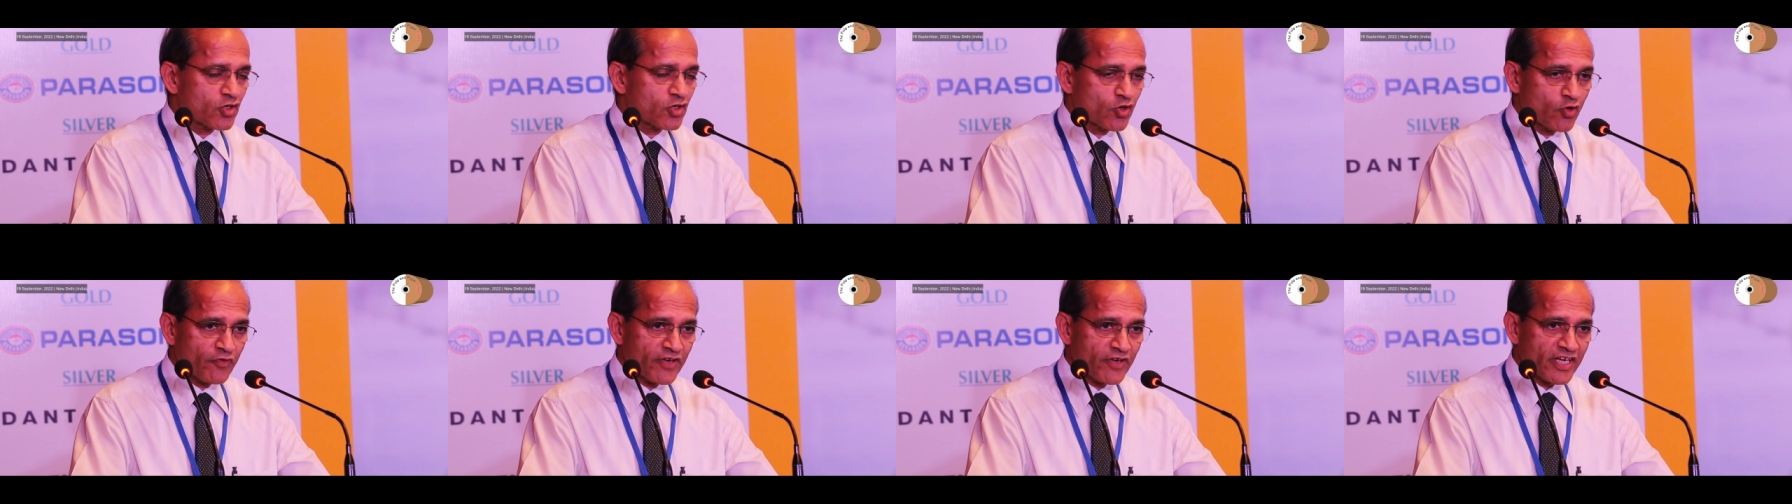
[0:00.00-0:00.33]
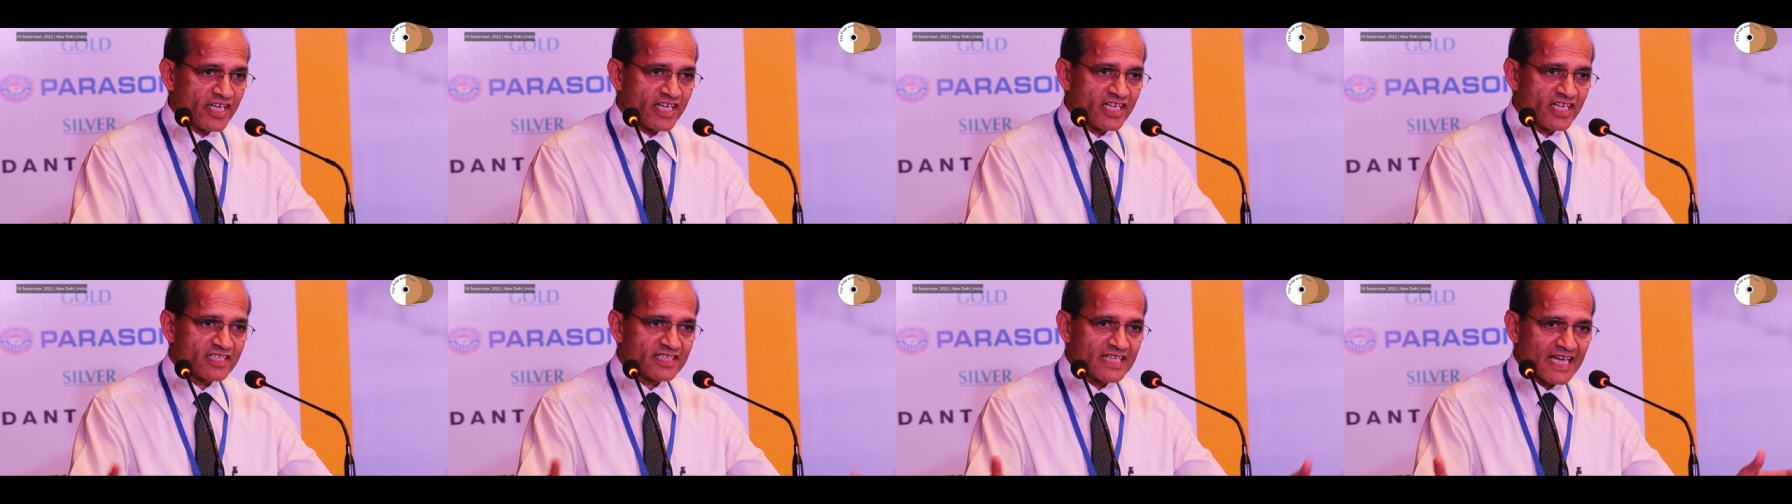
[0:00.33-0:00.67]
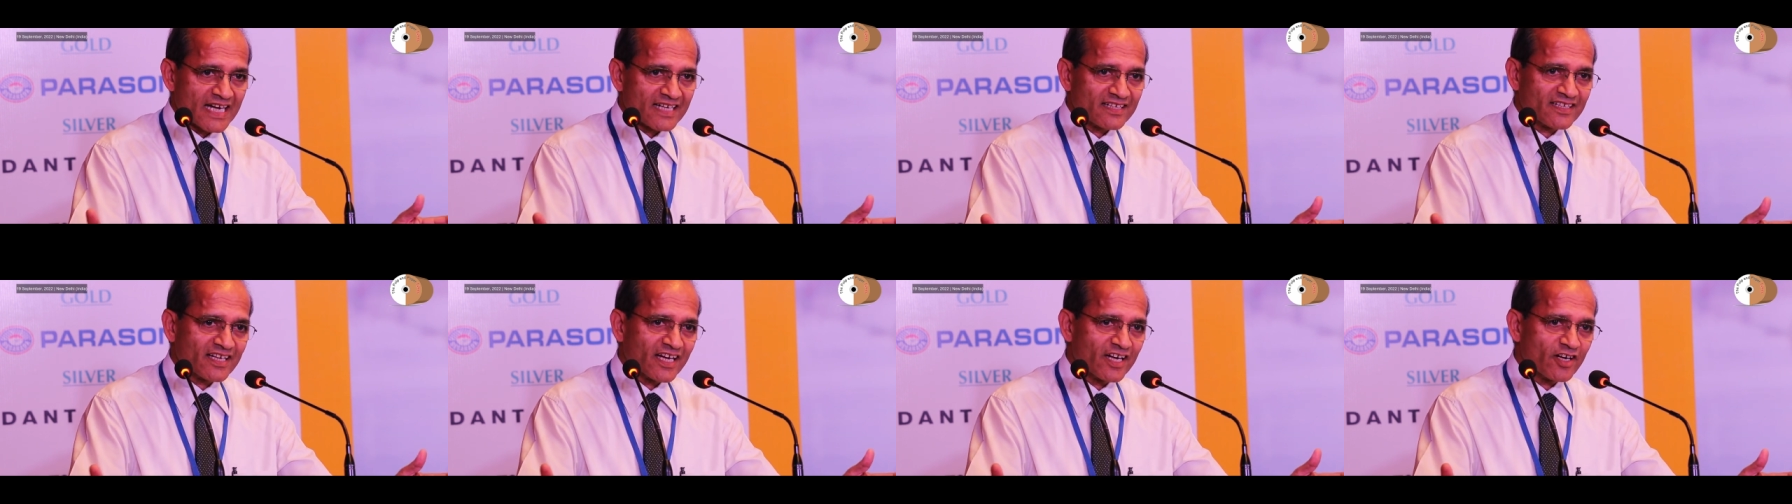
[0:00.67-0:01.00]
Do we need
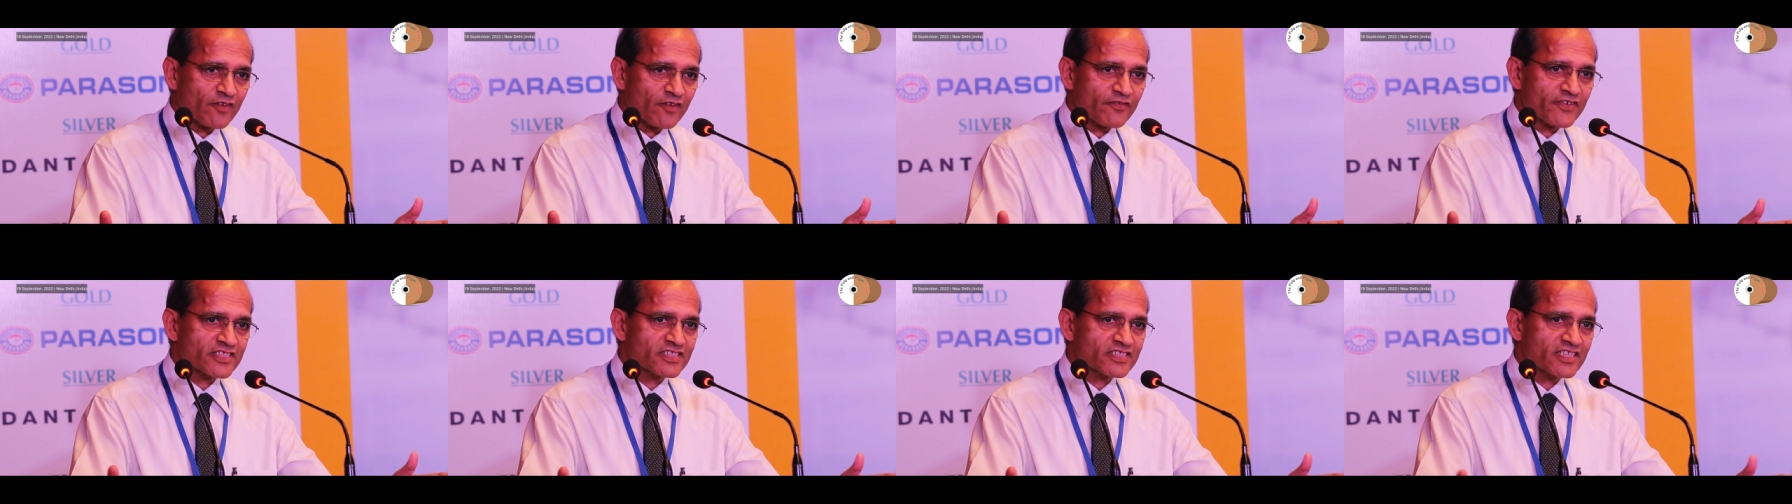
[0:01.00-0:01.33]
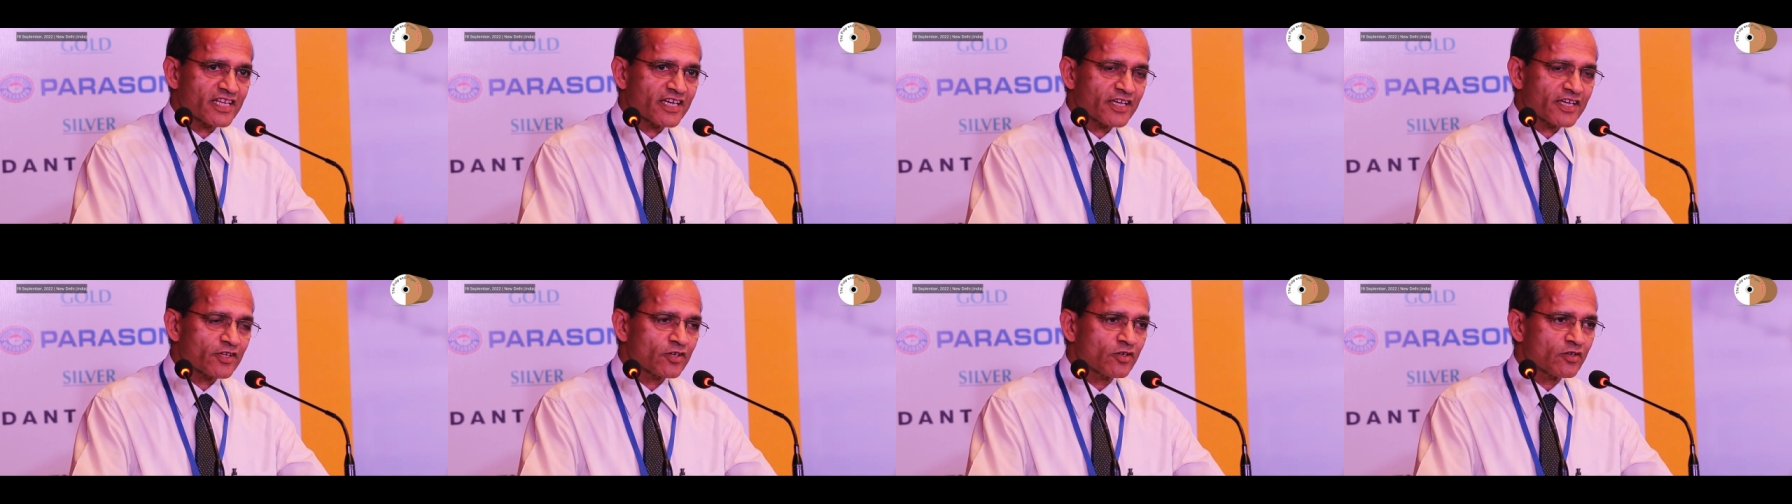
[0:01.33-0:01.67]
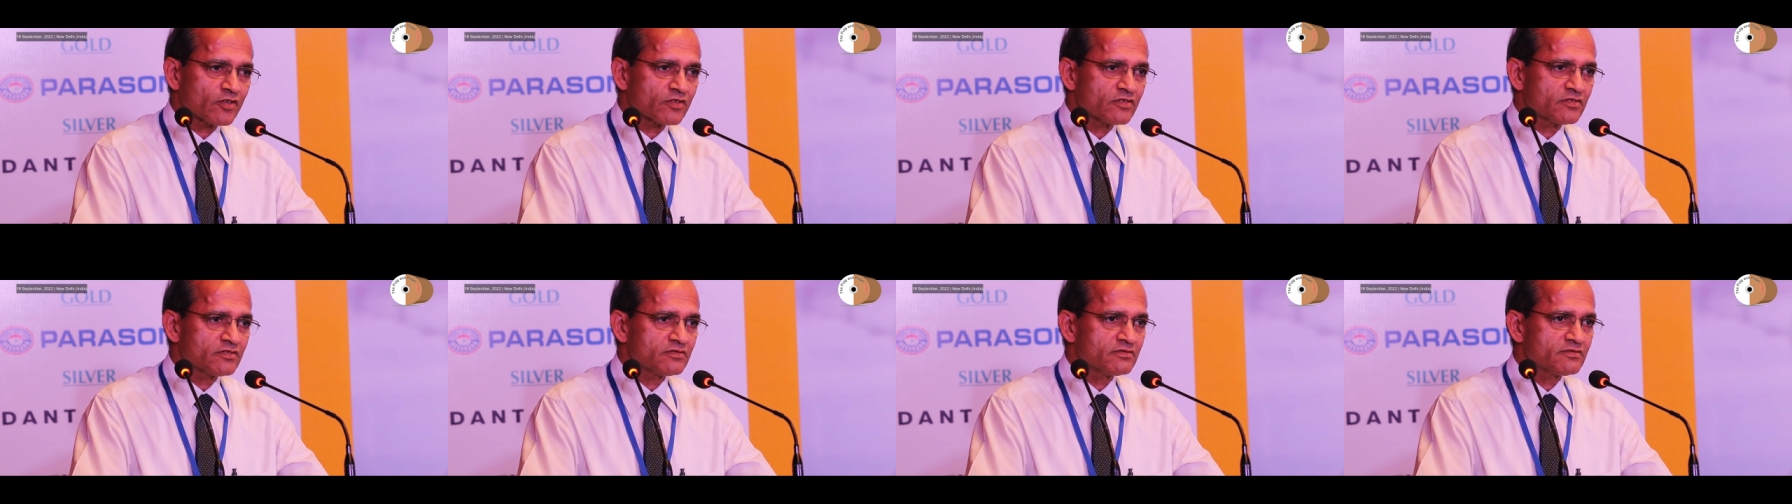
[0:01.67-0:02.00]
that kind of a
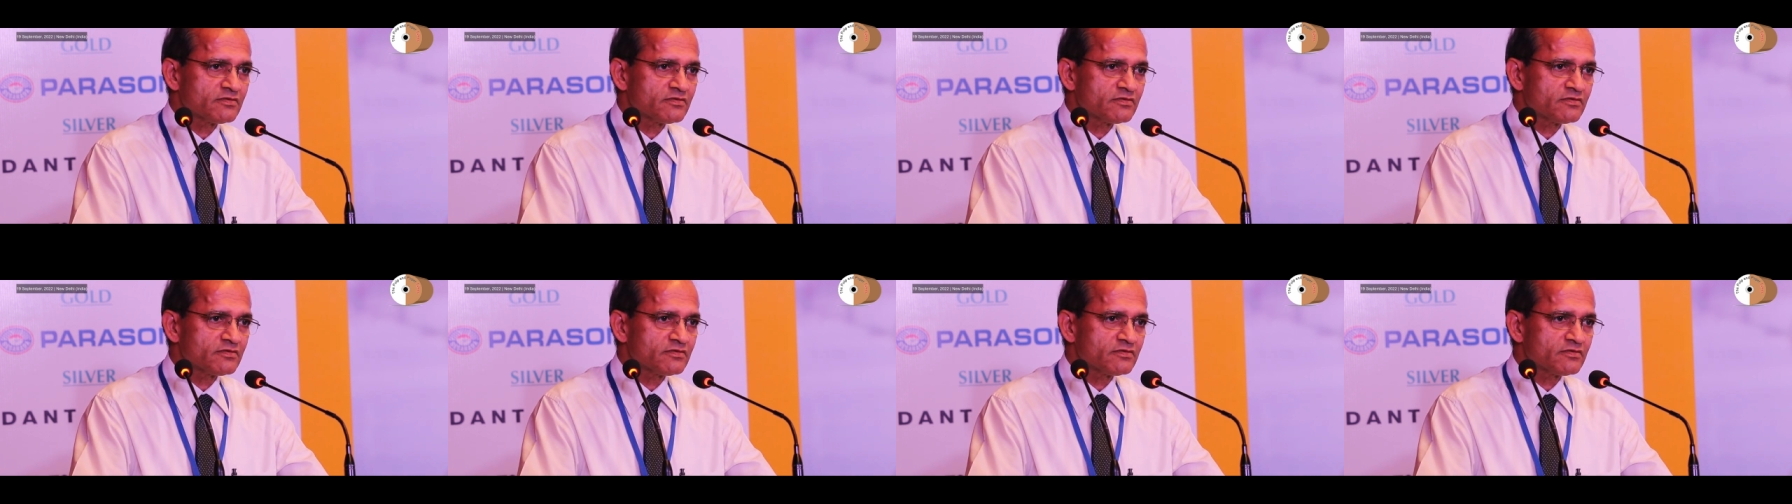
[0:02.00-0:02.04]
scenario?